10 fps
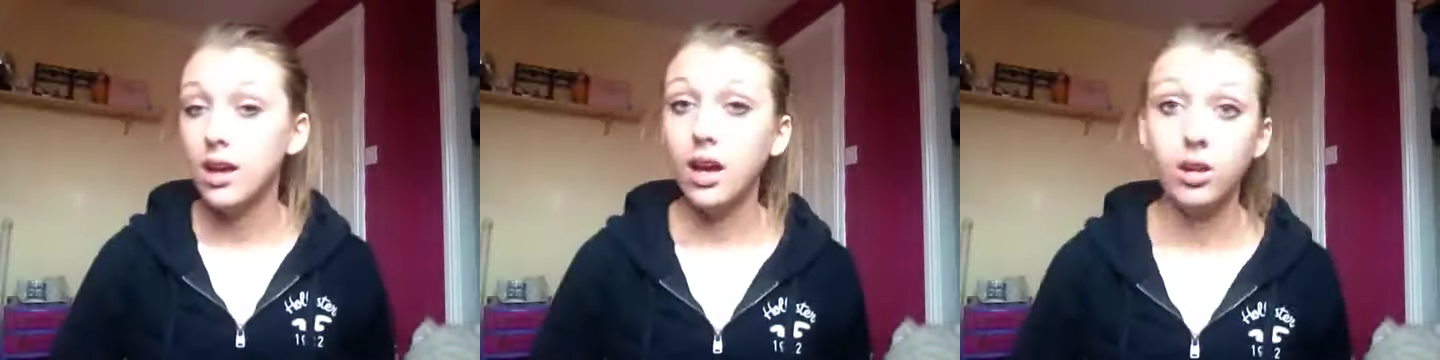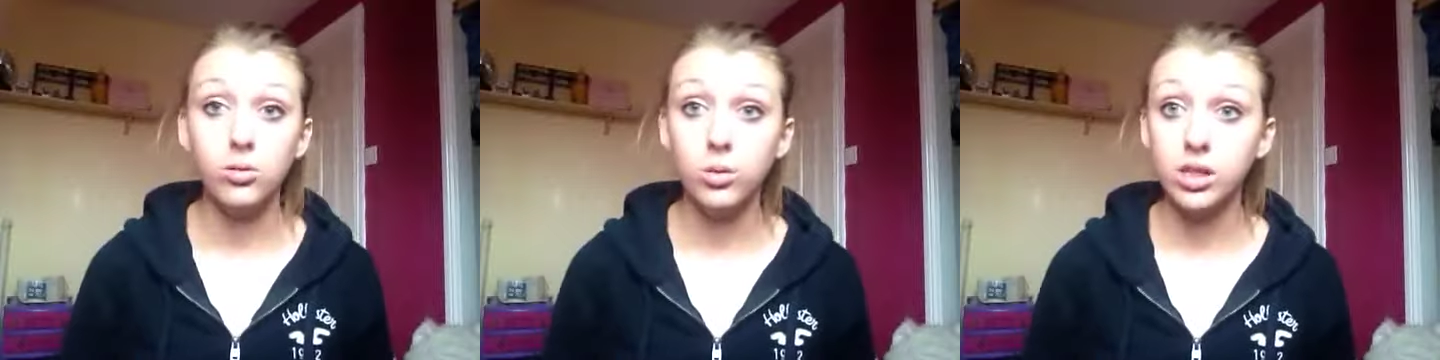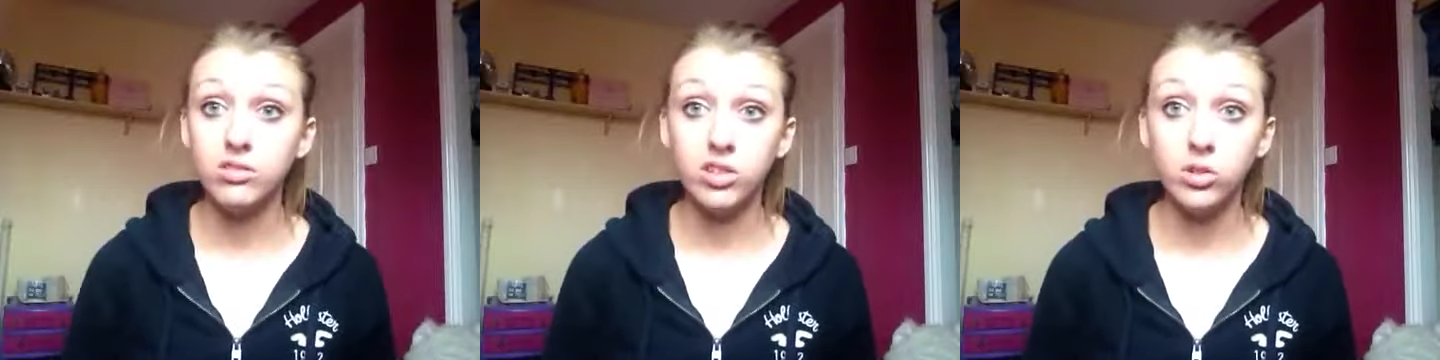I know
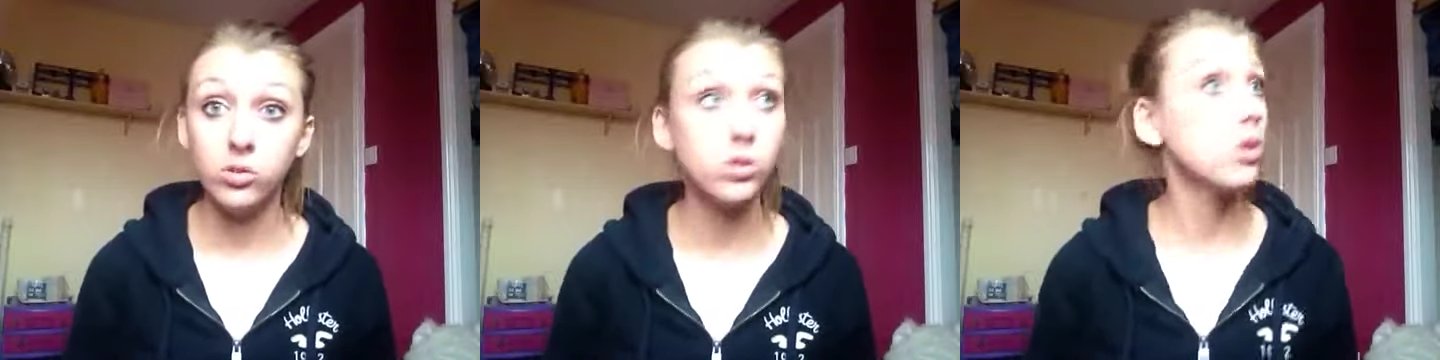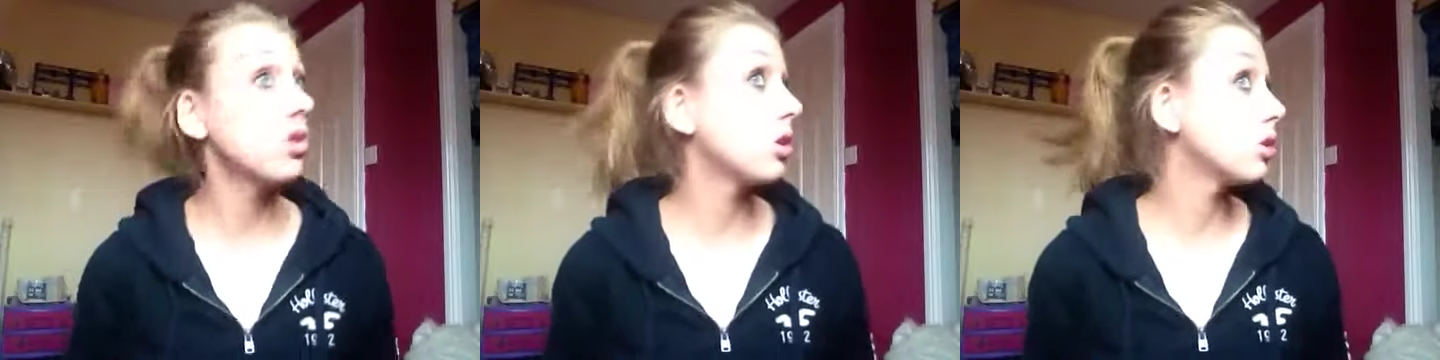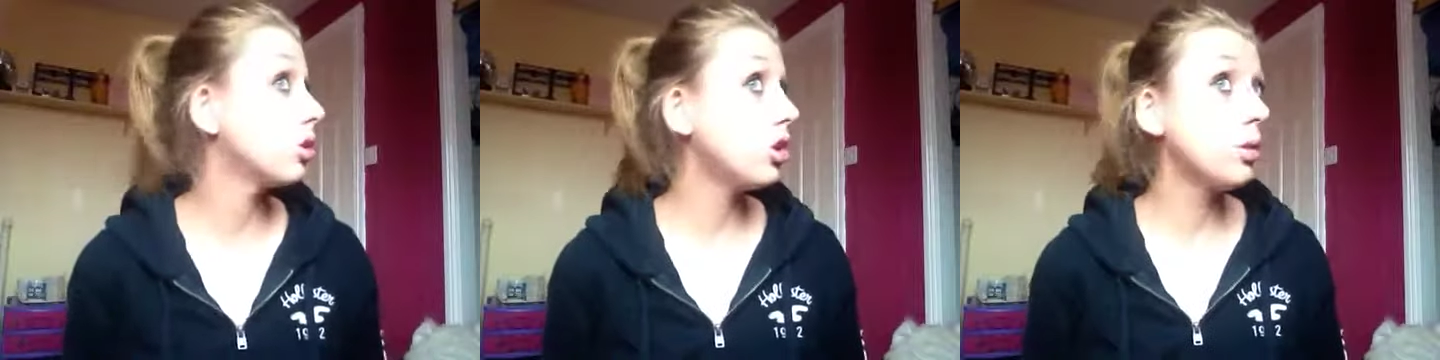this video is not long
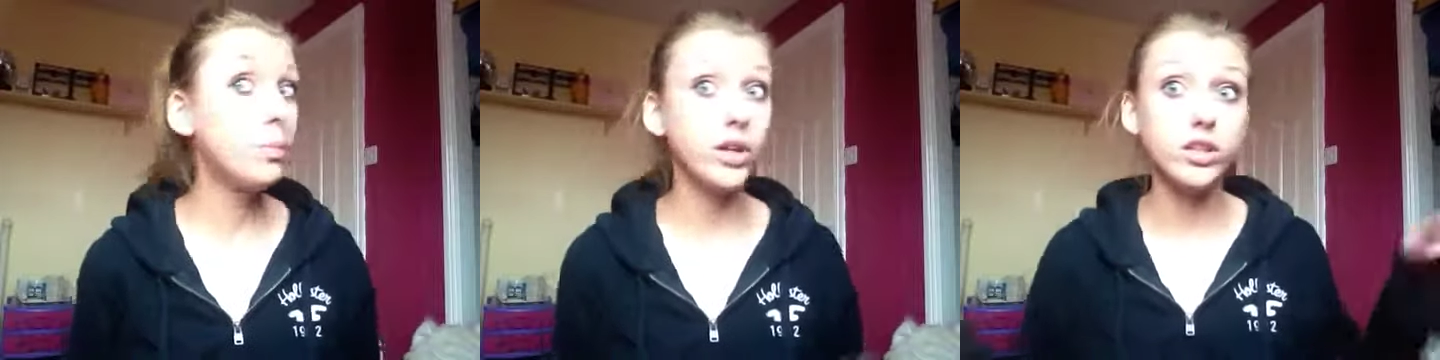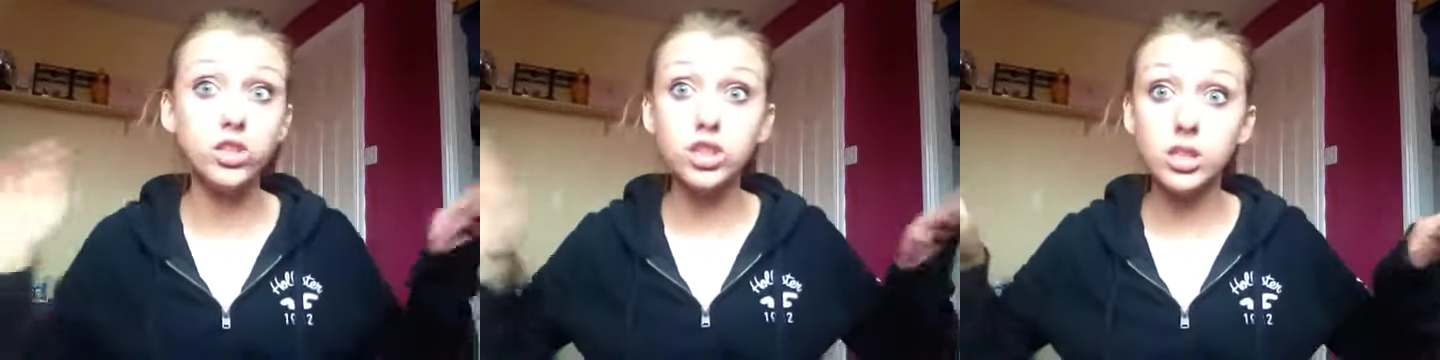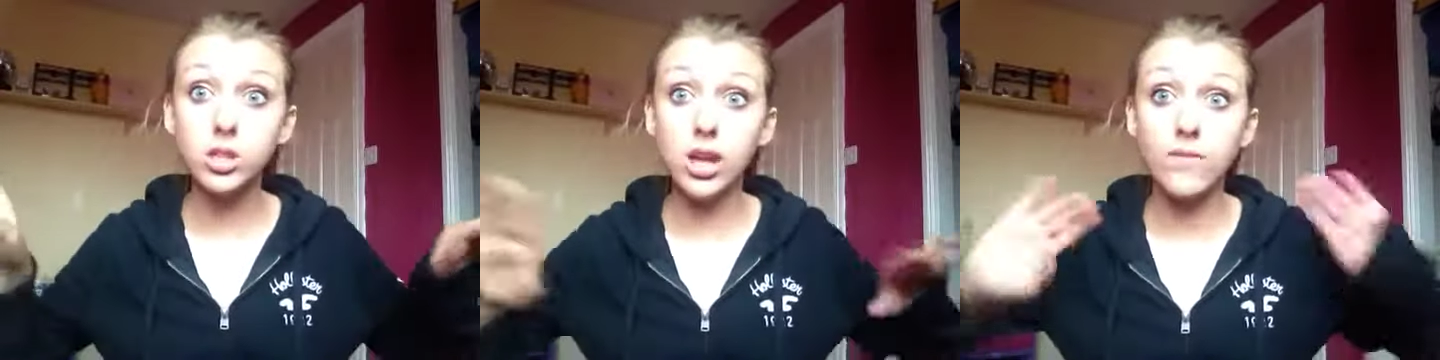at all, but it's
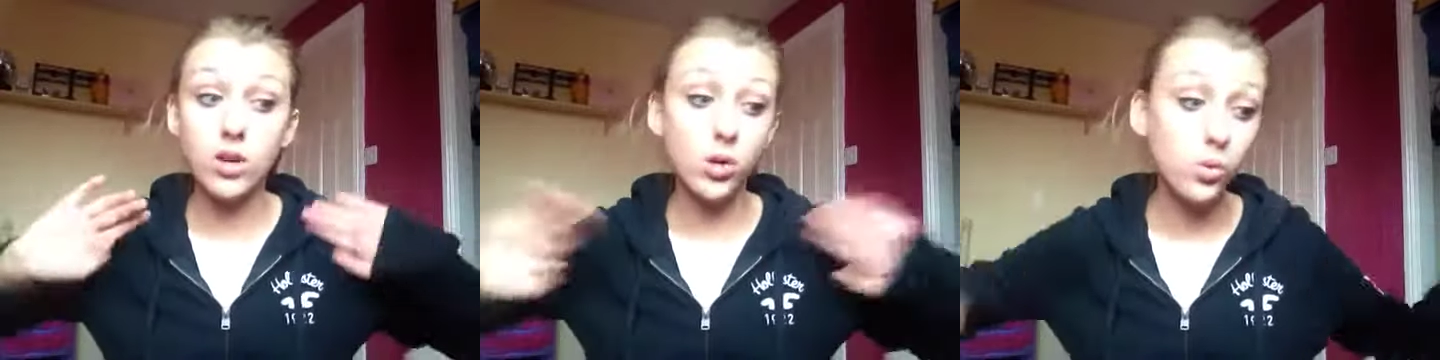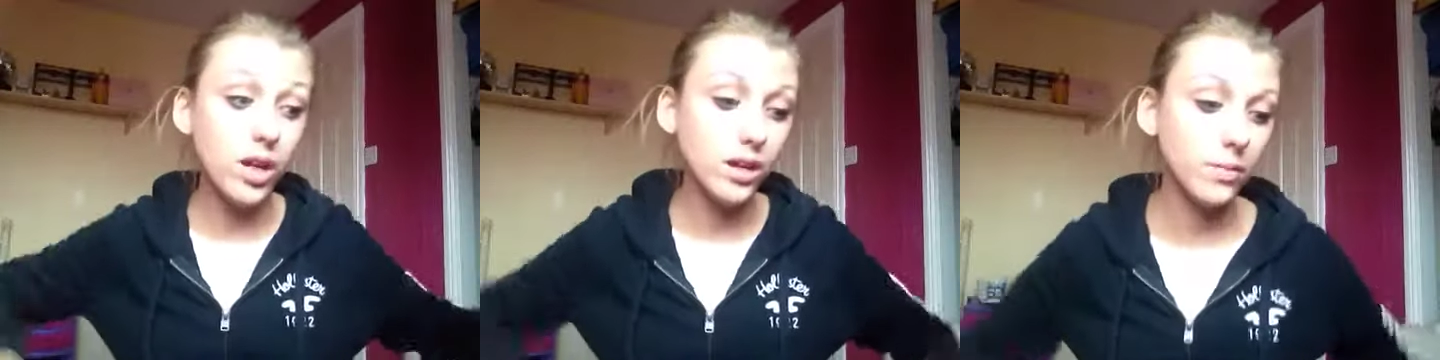just to give you a quick